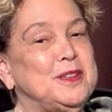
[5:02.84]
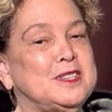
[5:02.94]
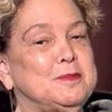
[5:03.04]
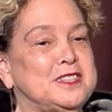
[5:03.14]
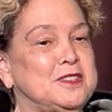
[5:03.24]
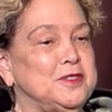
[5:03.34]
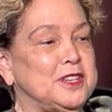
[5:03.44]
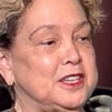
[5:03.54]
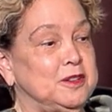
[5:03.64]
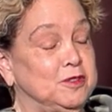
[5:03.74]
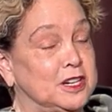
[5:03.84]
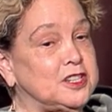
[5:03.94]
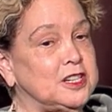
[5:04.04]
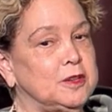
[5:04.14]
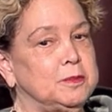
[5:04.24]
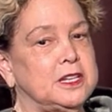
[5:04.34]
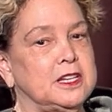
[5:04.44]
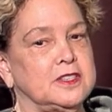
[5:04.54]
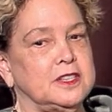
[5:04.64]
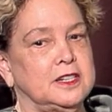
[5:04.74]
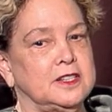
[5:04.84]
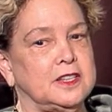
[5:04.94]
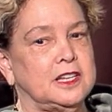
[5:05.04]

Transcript: Specifically Russia, because it is a